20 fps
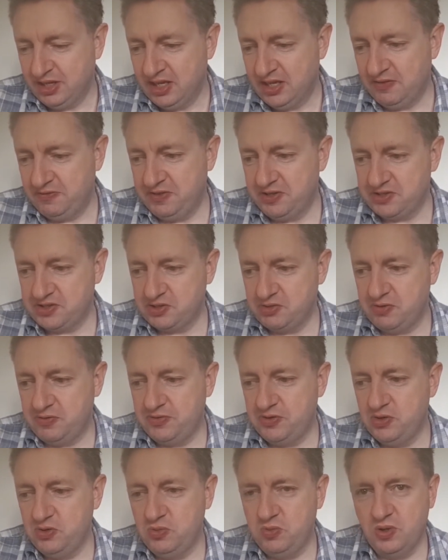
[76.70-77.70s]
I feel so
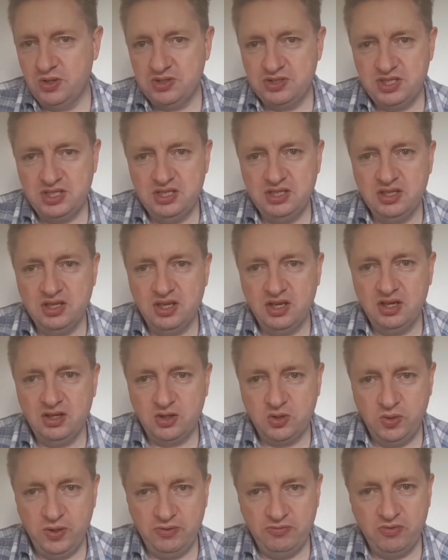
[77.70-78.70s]
if you're wanting a
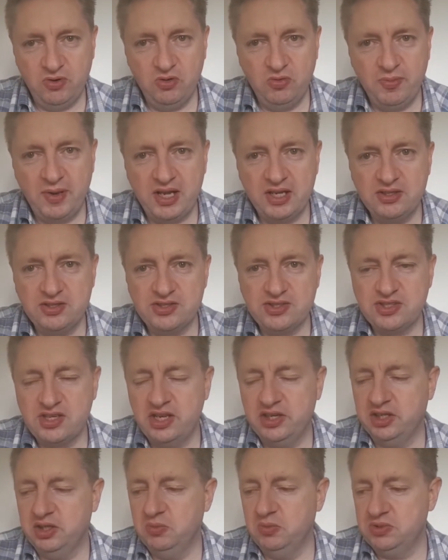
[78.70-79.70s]
quick romance
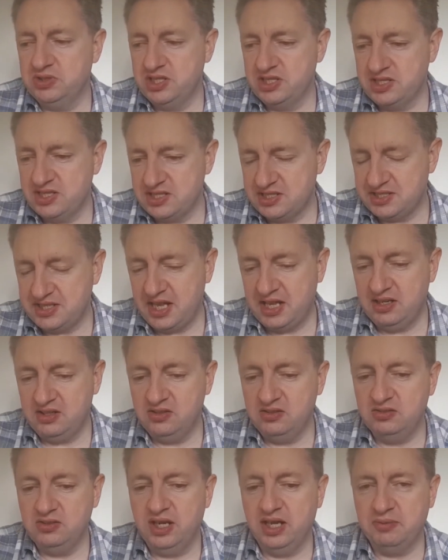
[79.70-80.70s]
and you're wanting to
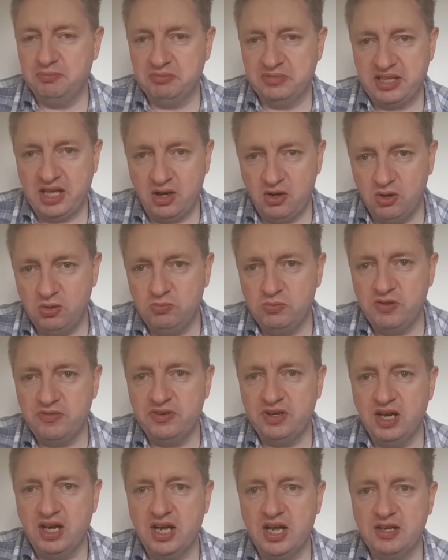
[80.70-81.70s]
settle and get on with
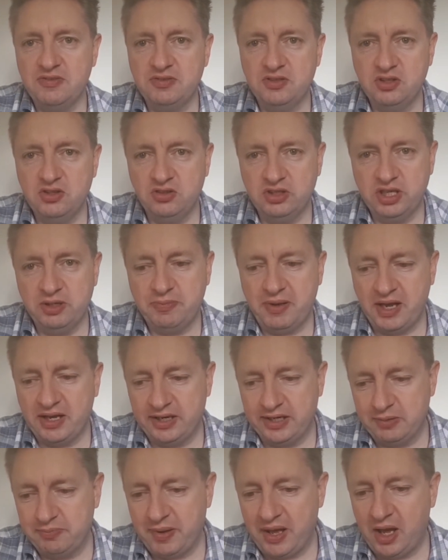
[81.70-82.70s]
your life and not keep
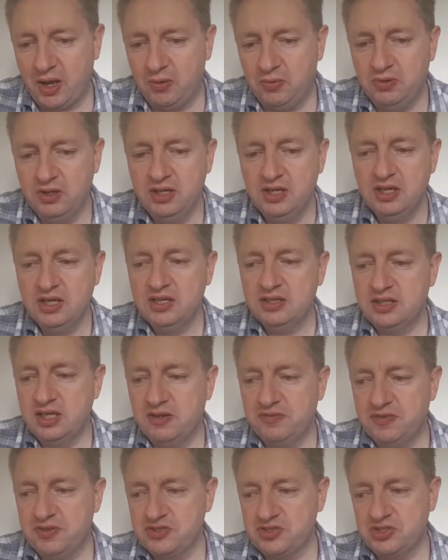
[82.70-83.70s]
hanging about, then I
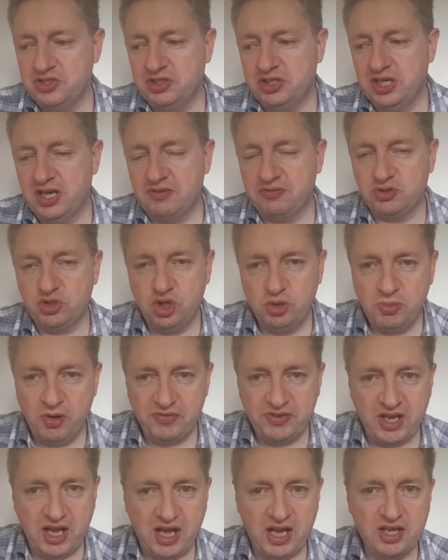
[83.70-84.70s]
feel so you're going to have to come
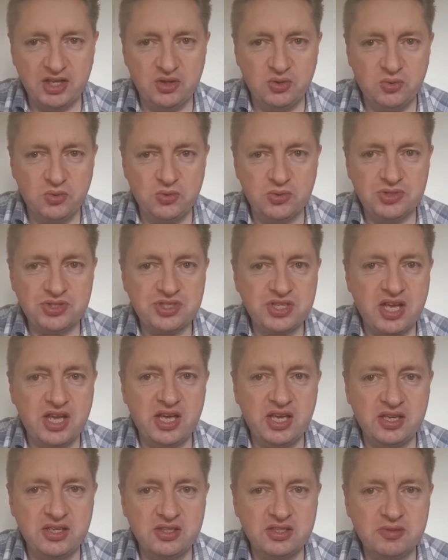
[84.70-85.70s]
off your high horse
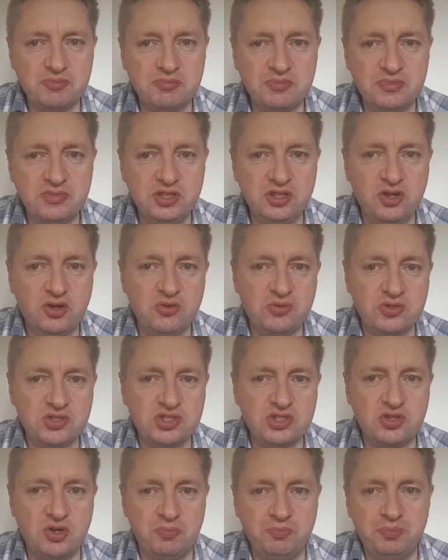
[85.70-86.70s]
and
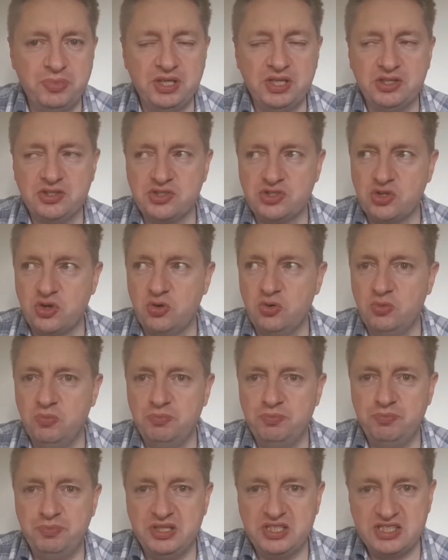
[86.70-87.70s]
stop being so
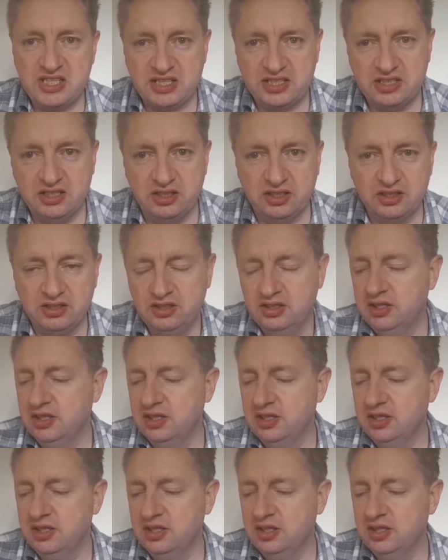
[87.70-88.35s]
particular.